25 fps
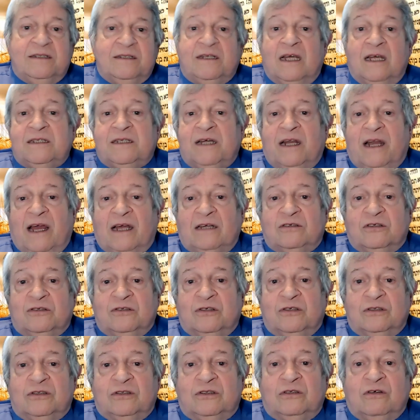it says in
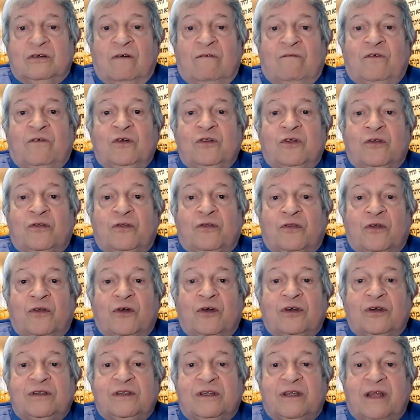Exodus, For the
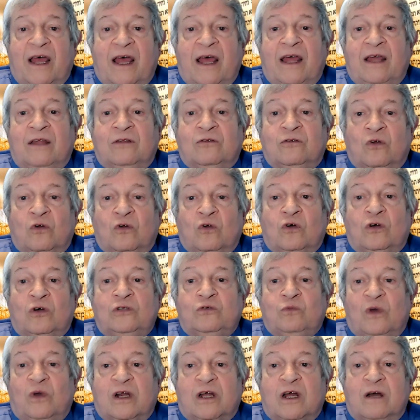third day the
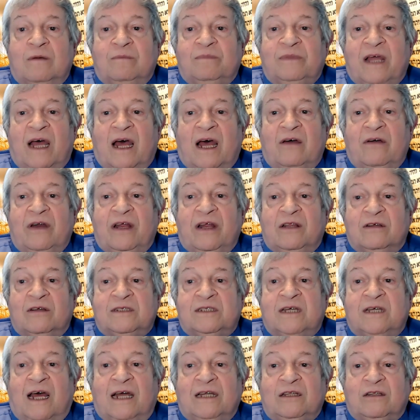Lord will come down in the
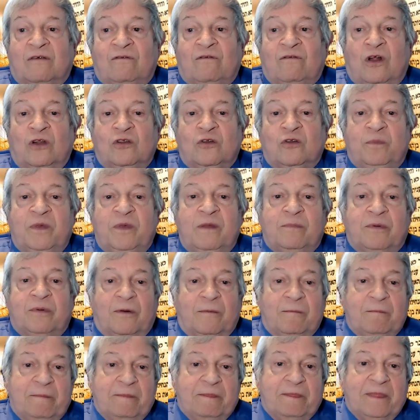sight of all the
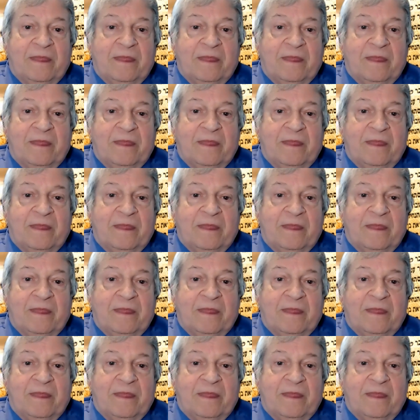people.